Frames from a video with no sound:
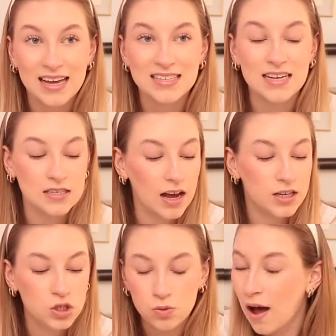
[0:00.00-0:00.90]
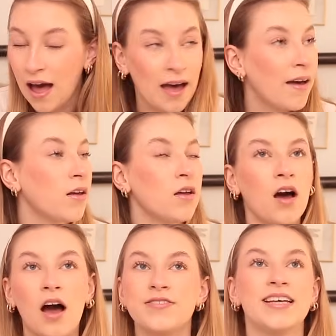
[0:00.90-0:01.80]
It is, I swear,
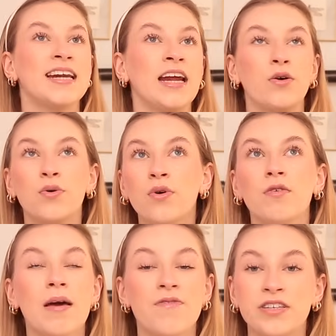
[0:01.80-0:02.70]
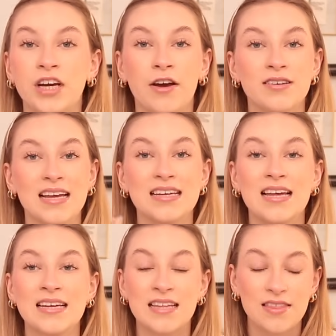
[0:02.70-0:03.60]
I've said in all of my videos, it
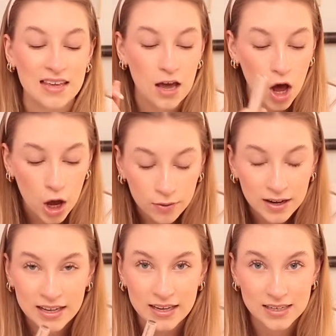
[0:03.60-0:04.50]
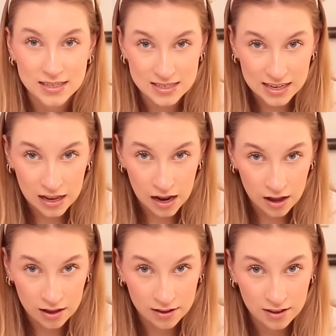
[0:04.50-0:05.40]
is the only
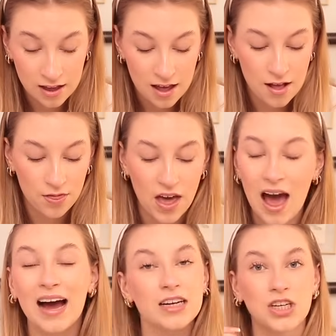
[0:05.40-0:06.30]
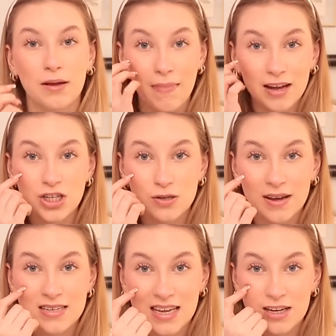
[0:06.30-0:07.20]
concealer that actually matches
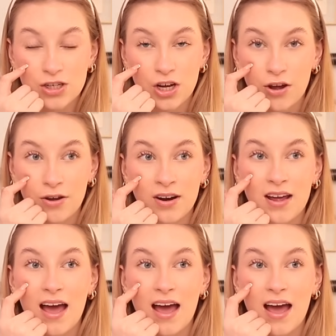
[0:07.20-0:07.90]
my skin tone